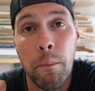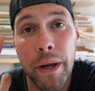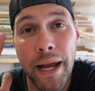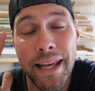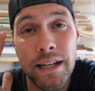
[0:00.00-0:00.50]

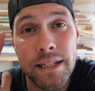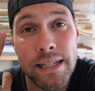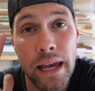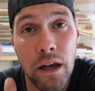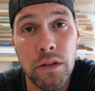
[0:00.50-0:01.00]
But I can
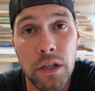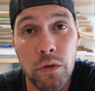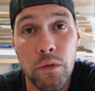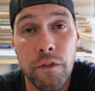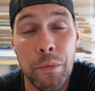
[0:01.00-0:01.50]
tell
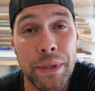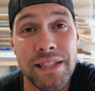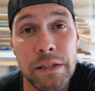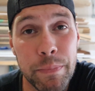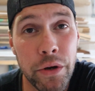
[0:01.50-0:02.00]
you from
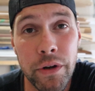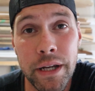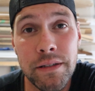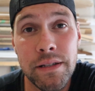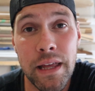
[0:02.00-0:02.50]

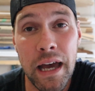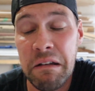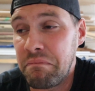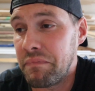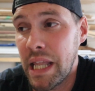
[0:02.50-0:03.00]
experience
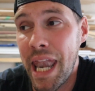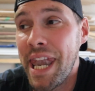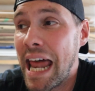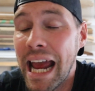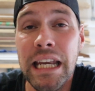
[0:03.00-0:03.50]
that
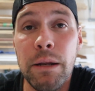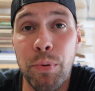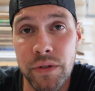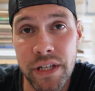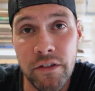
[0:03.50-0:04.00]

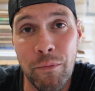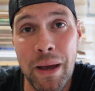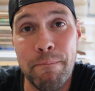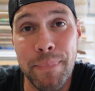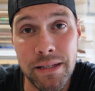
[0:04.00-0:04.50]
90% of
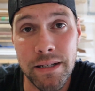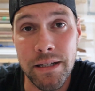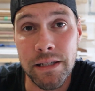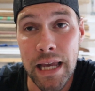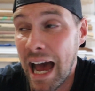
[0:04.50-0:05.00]
my
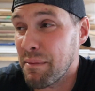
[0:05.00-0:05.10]
business,